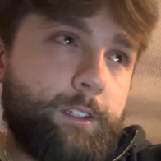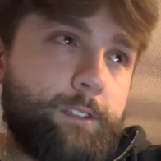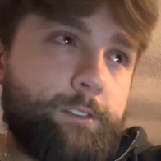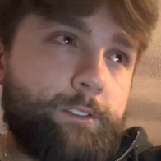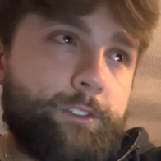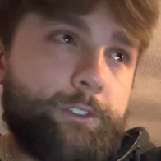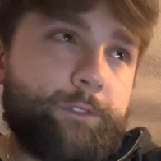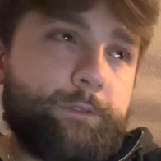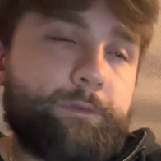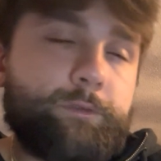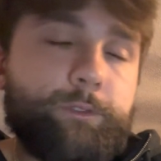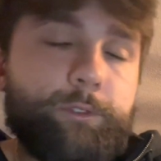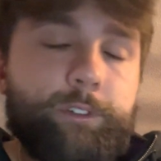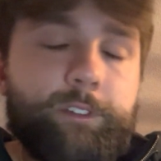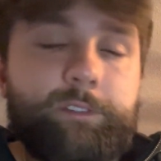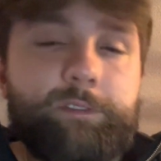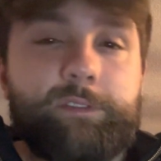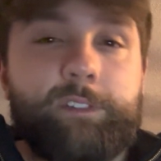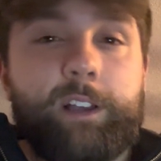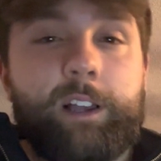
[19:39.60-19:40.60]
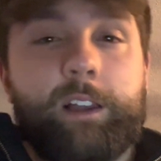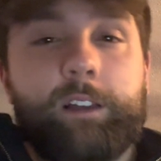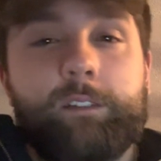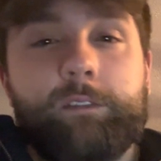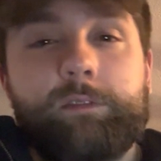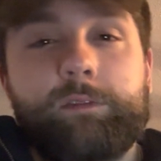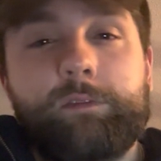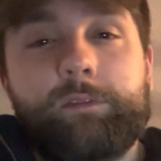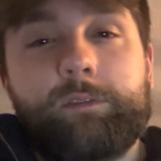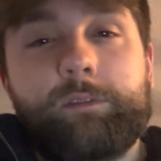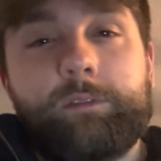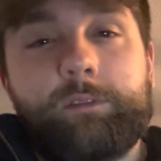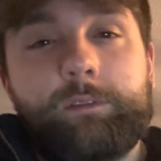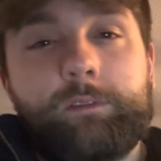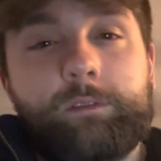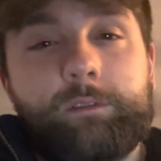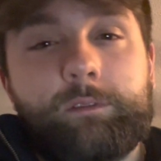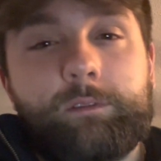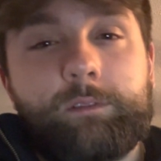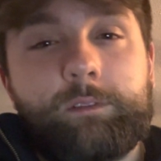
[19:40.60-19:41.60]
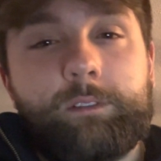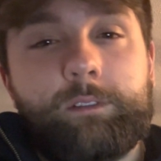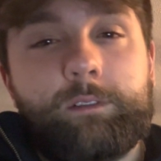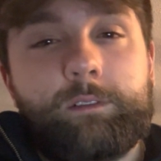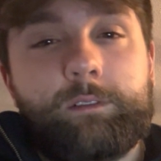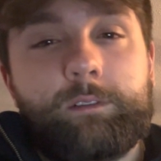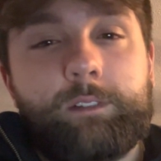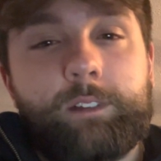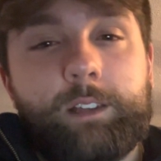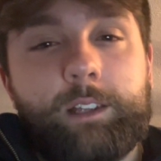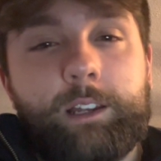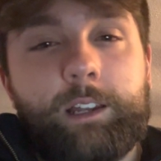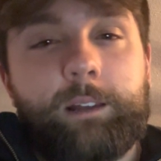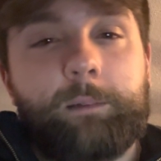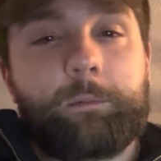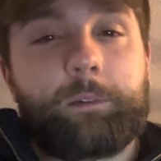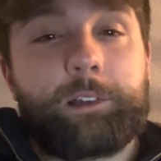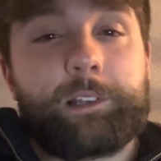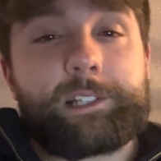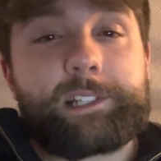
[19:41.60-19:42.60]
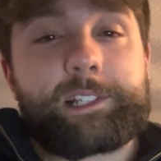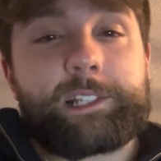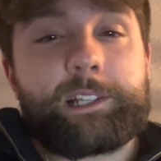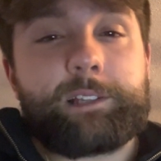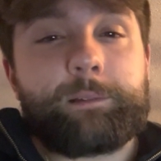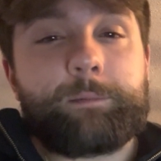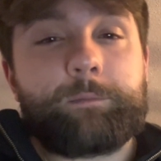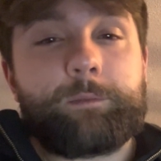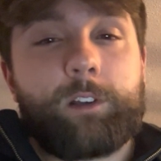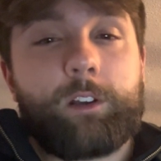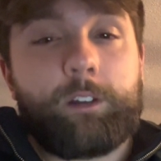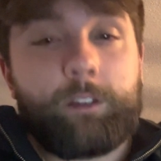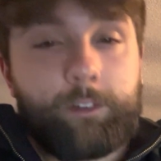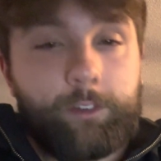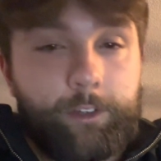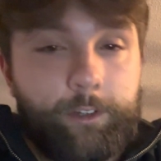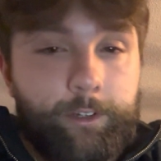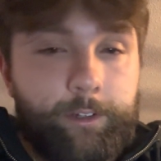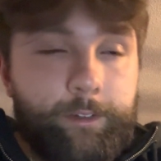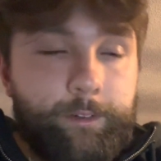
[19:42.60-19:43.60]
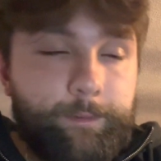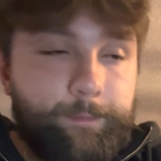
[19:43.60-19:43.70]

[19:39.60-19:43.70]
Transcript: 245. And I'm going to say under.